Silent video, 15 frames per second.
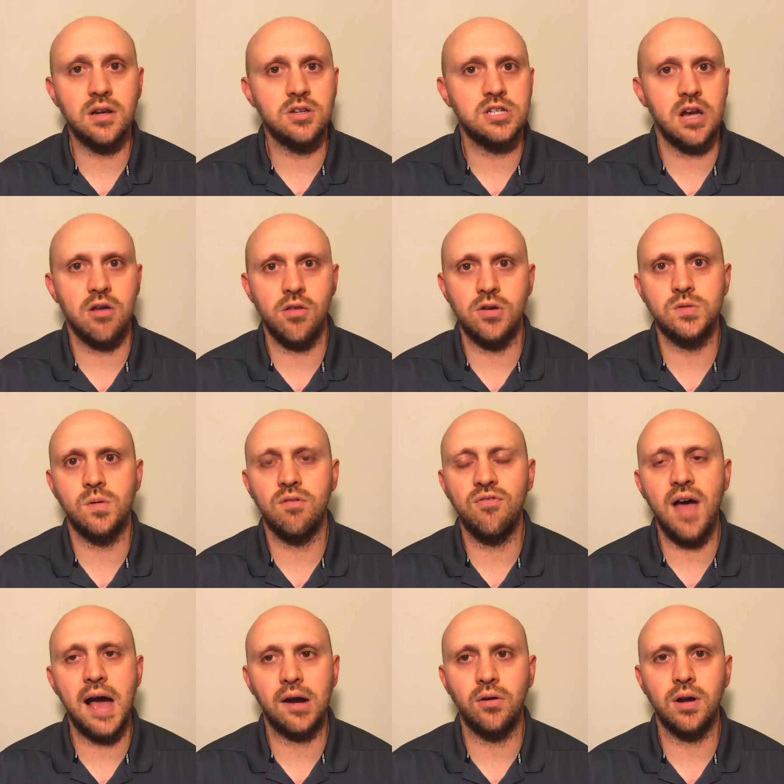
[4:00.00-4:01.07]
to share those with
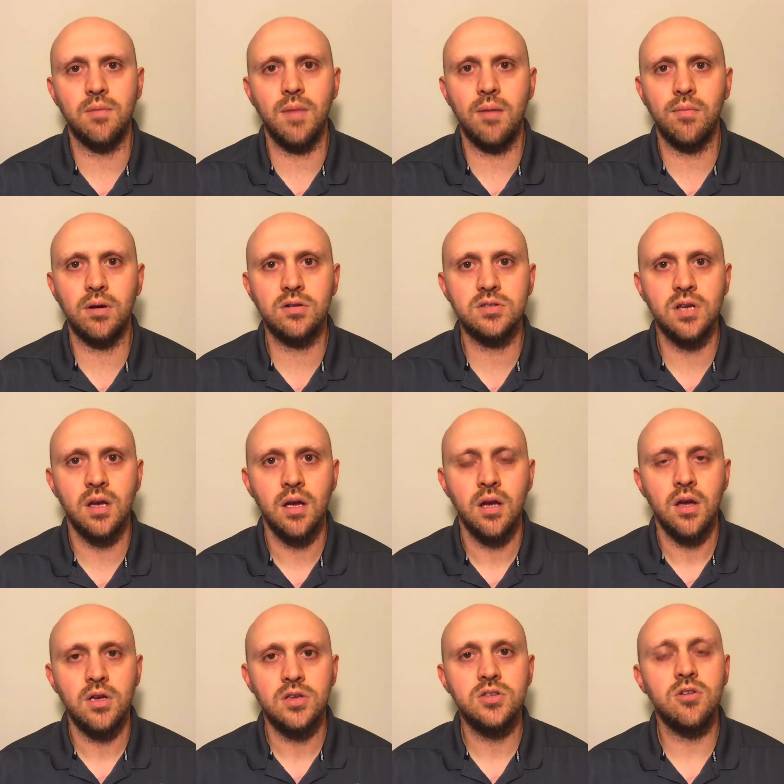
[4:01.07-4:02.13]
faculty members.
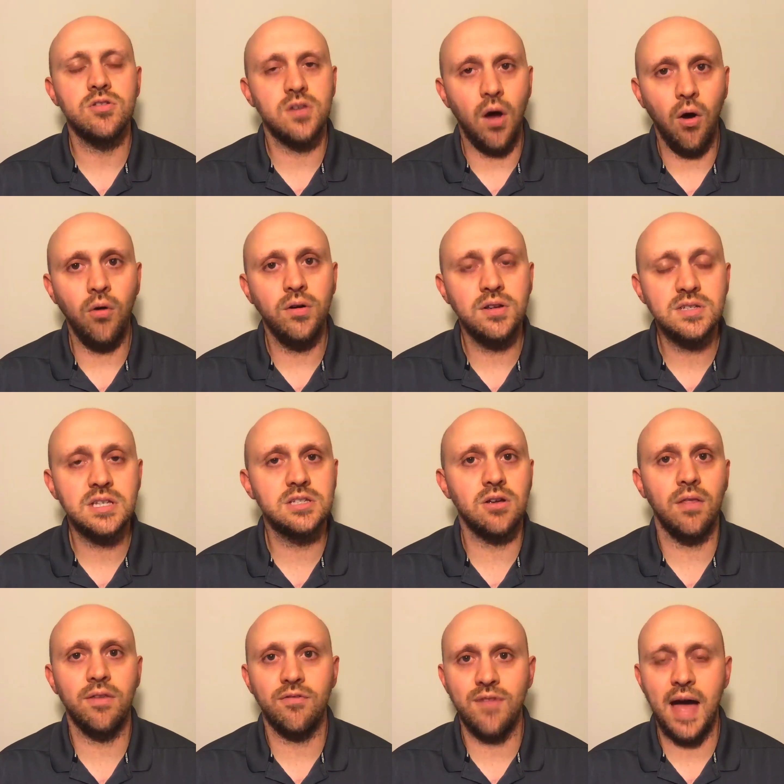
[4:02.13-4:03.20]
So the onus is
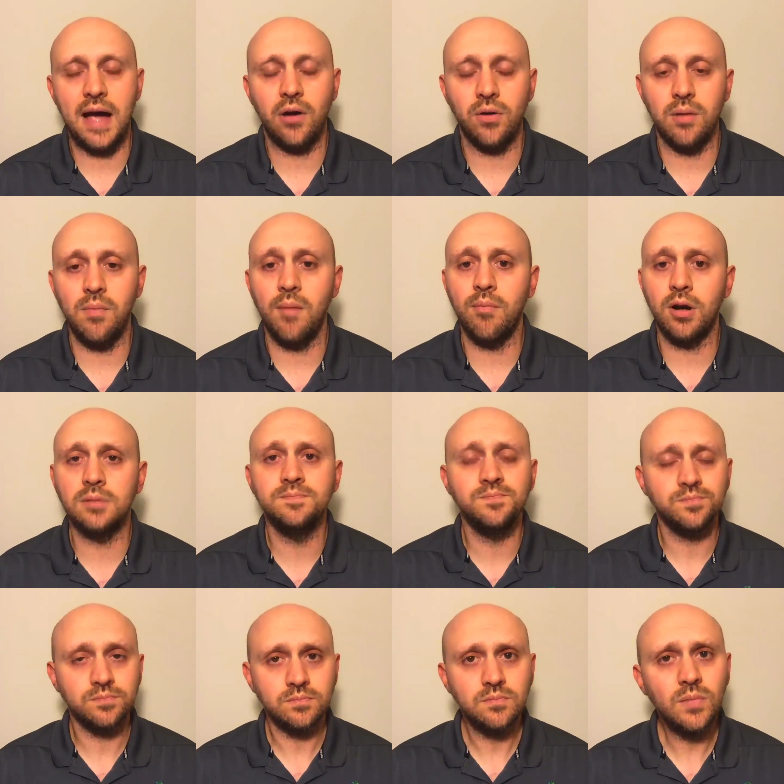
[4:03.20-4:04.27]
on the faculty member
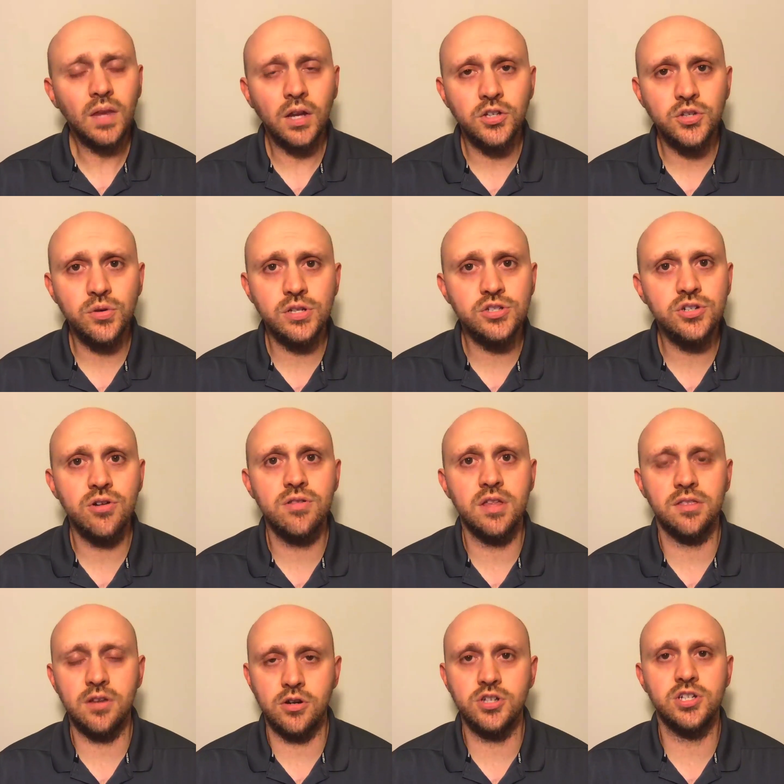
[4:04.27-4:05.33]
to ensure
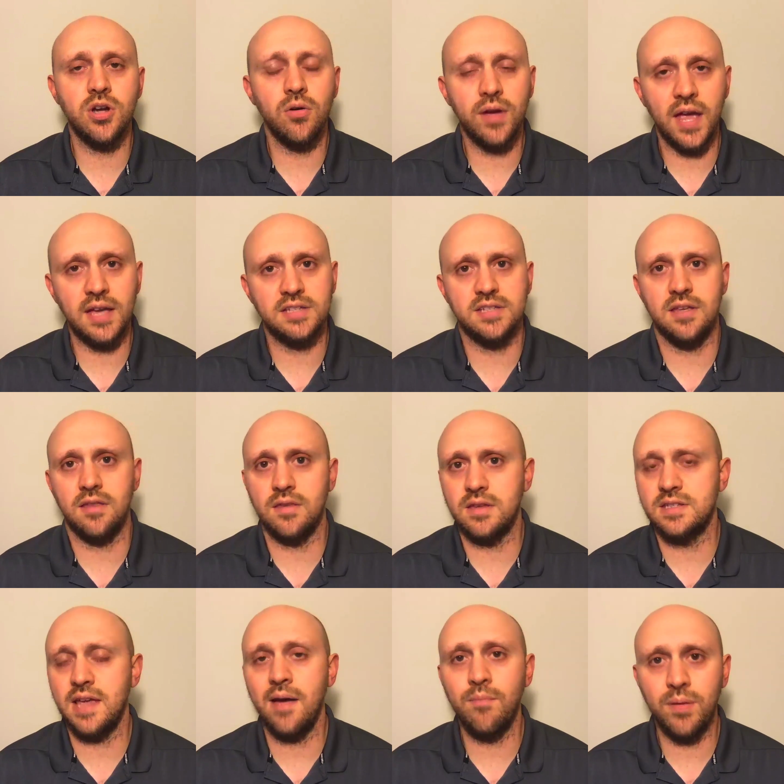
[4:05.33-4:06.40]
that they're showcasing
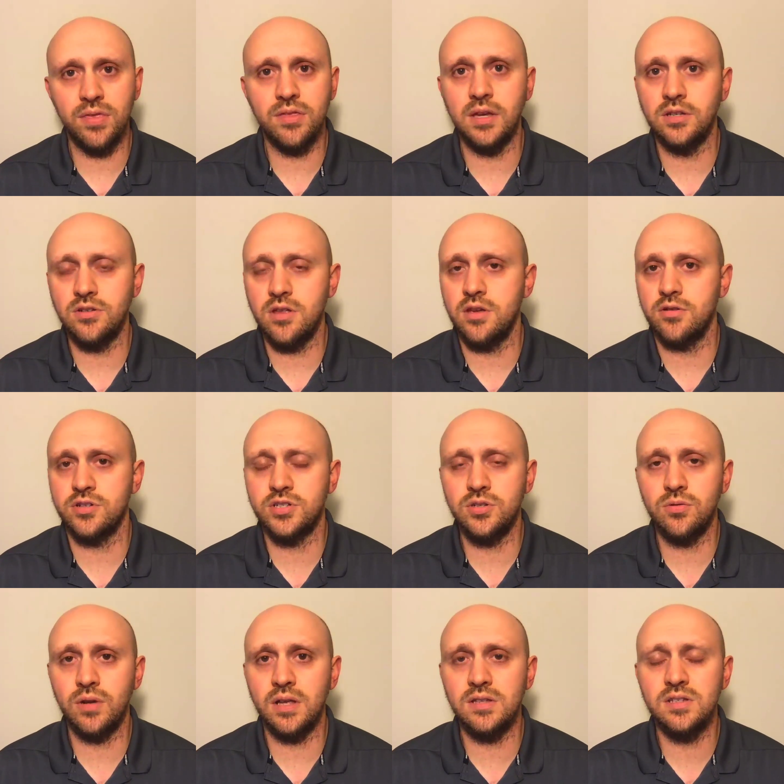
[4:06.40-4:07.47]
this empathy to their
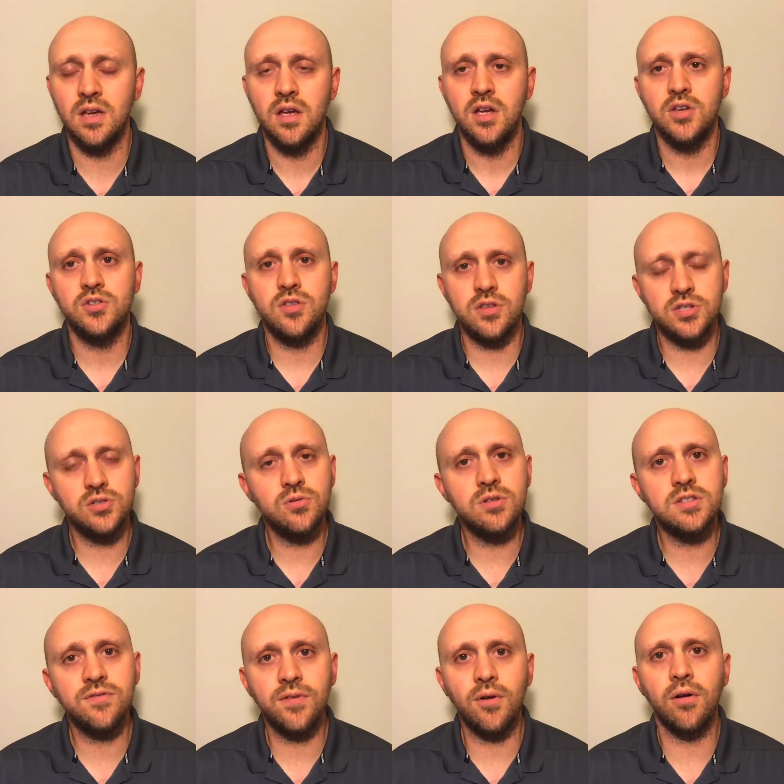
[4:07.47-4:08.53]
students so the
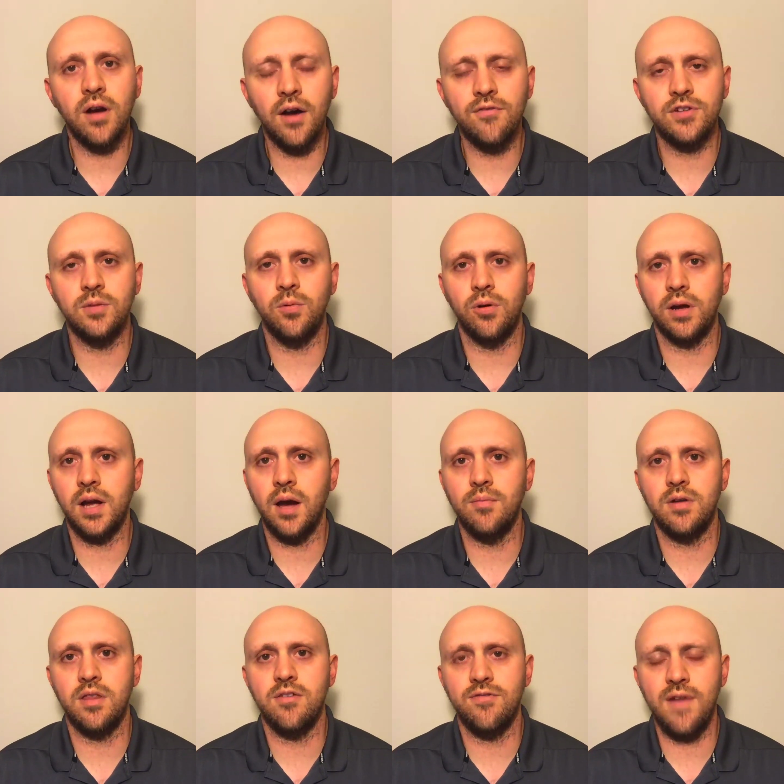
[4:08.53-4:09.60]
students feel comfortable to come
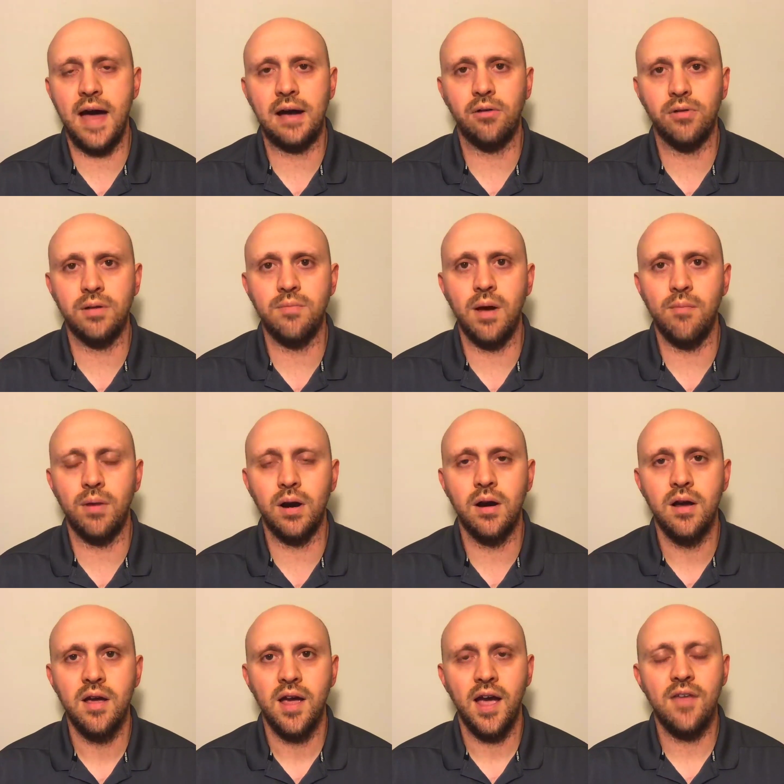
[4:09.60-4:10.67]
to the faculty member
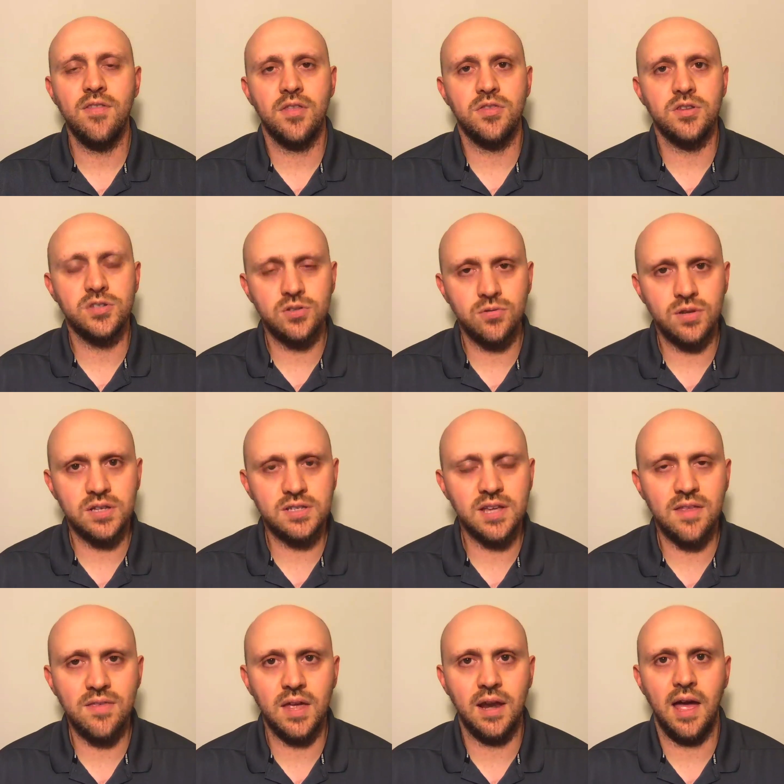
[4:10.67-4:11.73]
and that the students
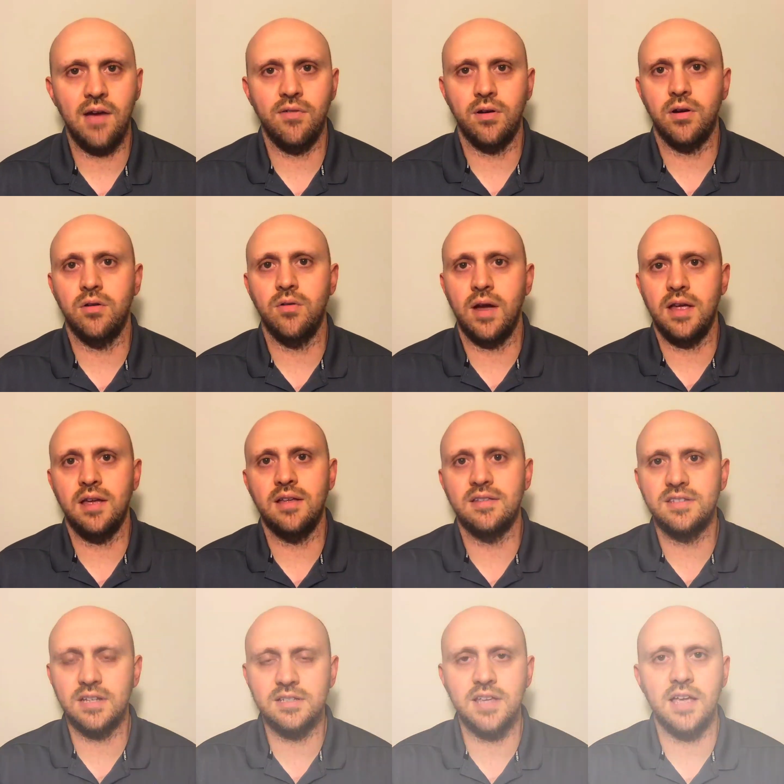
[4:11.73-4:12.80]
can then have a great,
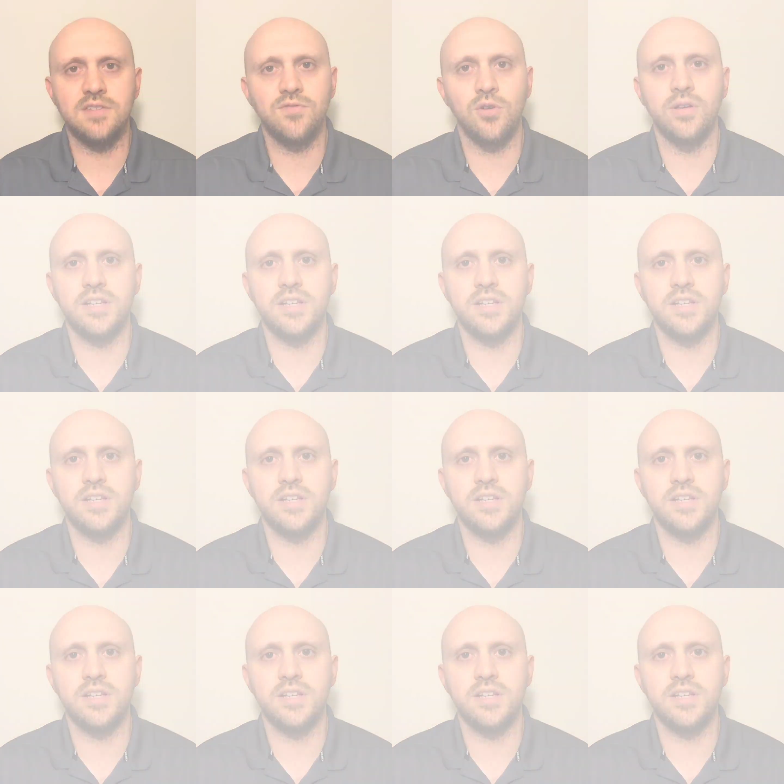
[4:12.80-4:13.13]
successful